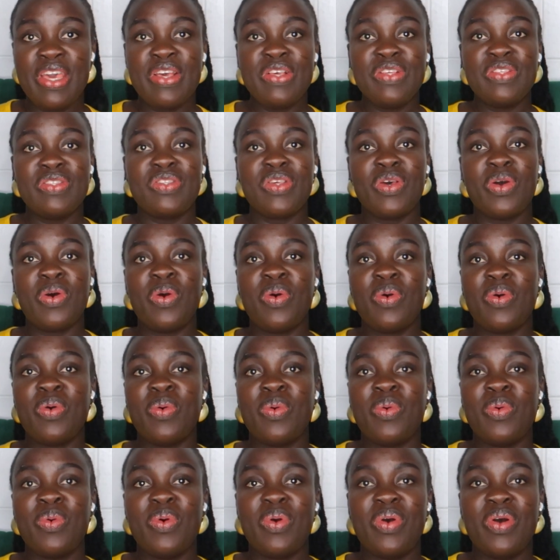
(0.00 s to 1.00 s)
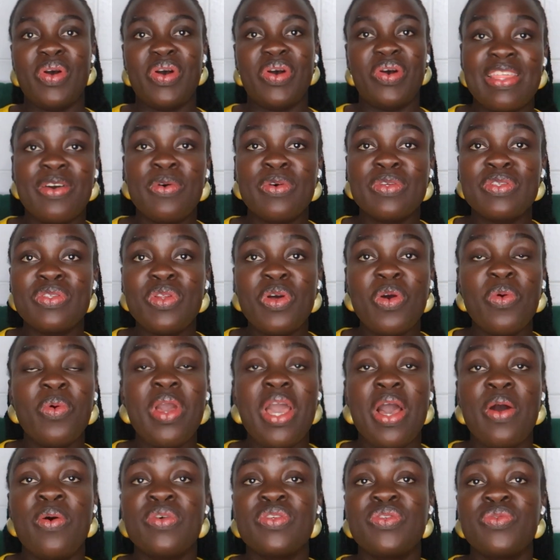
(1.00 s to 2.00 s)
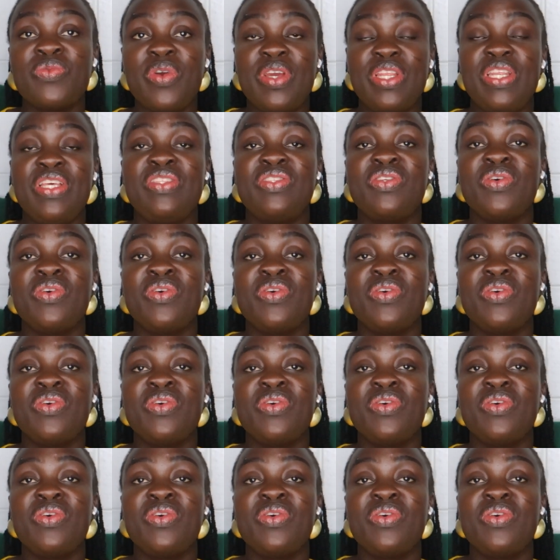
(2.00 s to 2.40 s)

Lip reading: So there was no way I was ready